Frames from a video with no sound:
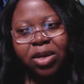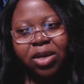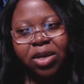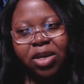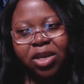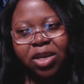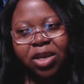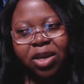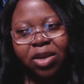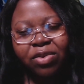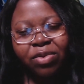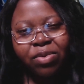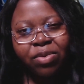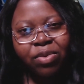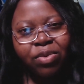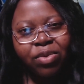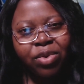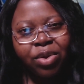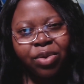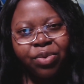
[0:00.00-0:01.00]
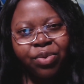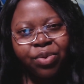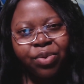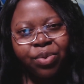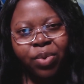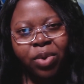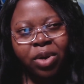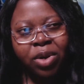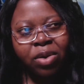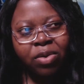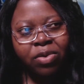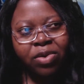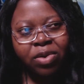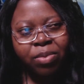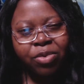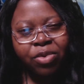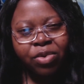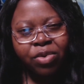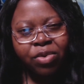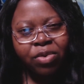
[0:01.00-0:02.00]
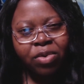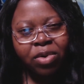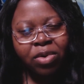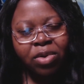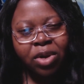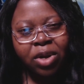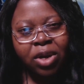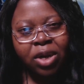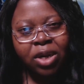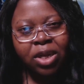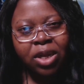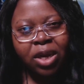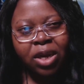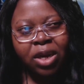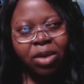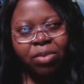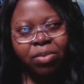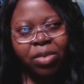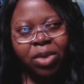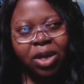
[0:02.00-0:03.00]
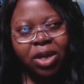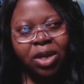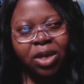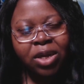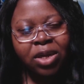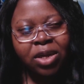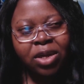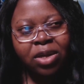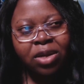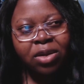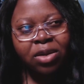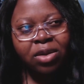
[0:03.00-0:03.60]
she doesn't know the new one or something or other like that, and I'm like,